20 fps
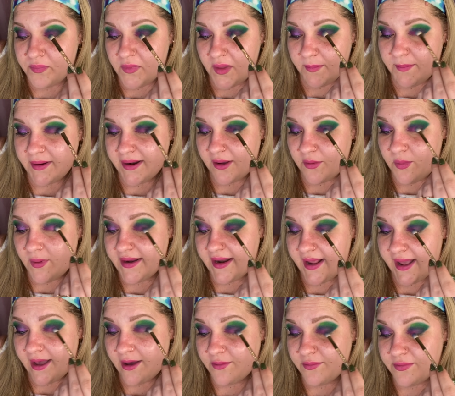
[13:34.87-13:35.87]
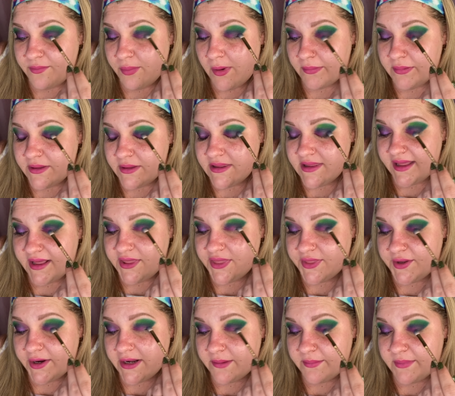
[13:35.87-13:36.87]
But I went out probably like
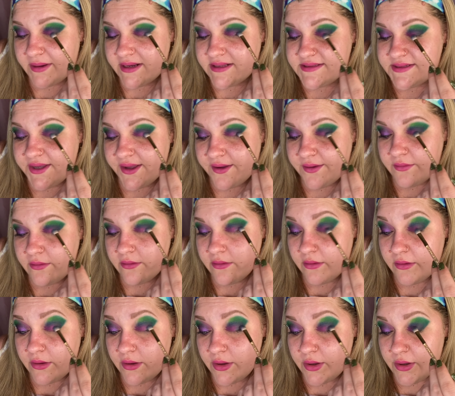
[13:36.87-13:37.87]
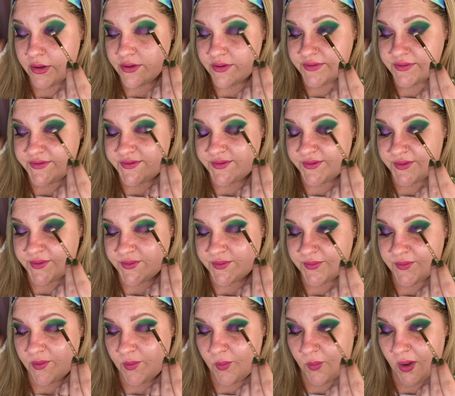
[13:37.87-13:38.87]
30 minutes ago
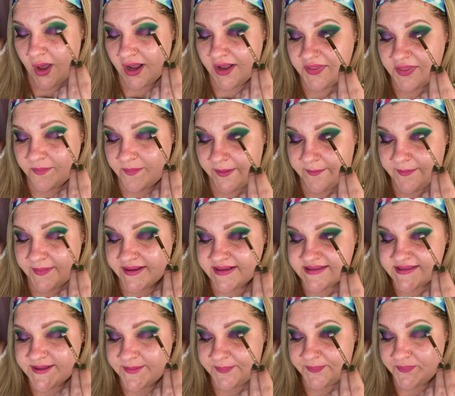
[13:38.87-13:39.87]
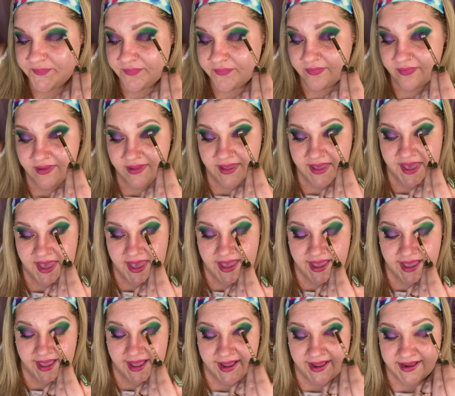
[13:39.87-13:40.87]
to walk the puppies
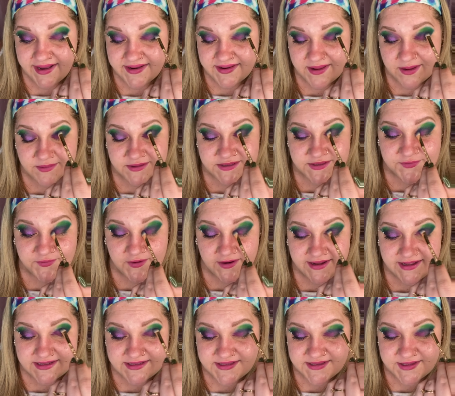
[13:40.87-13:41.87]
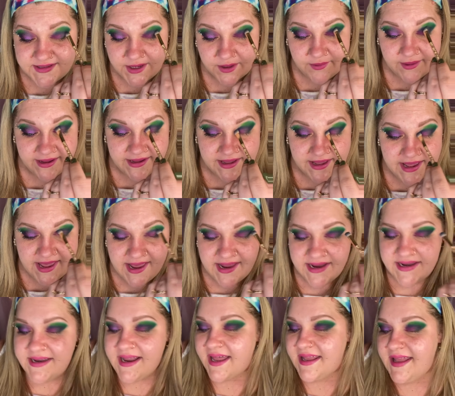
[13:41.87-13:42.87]
and it was freaking snowing.
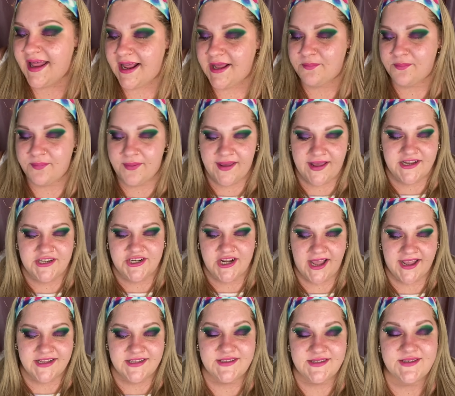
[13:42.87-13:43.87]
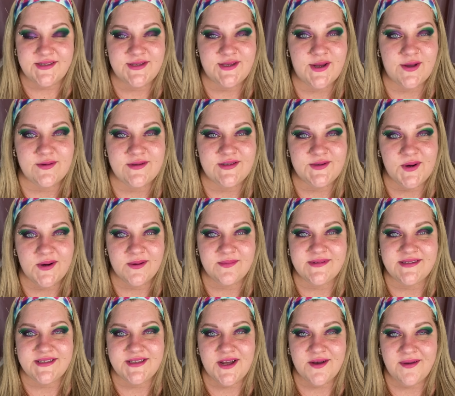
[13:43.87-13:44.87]
Not like big giant snowstorm
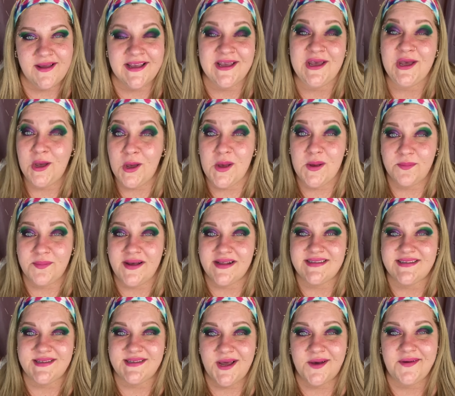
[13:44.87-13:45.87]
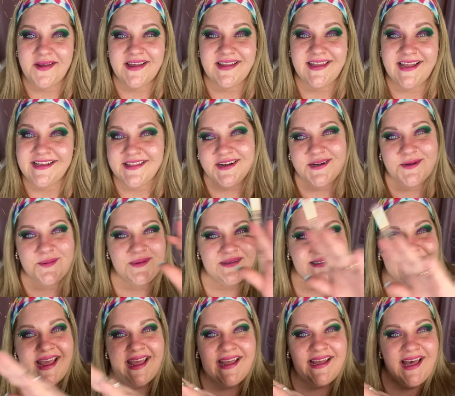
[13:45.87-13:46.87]
snowing, but snowing. Like there was
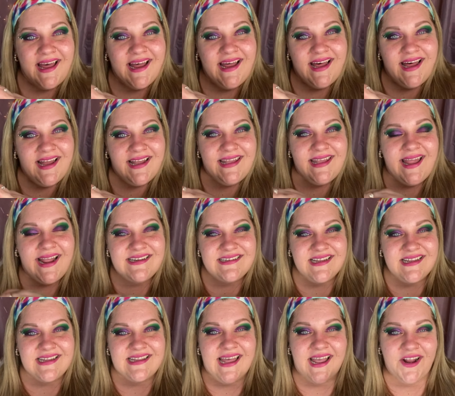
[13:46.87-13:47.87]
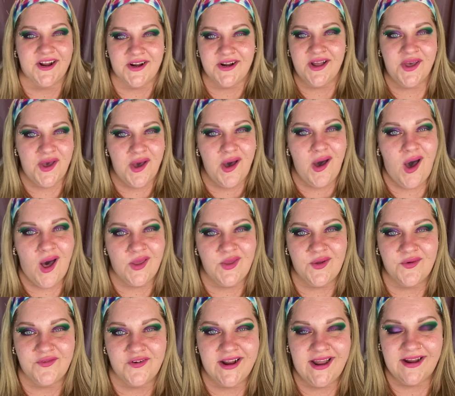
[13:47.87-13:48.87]
a, a, a light layer all
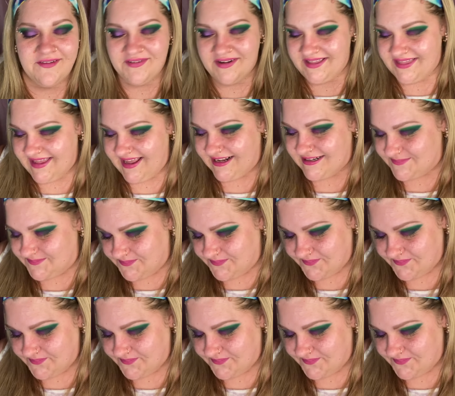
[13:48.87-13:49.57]
over everything.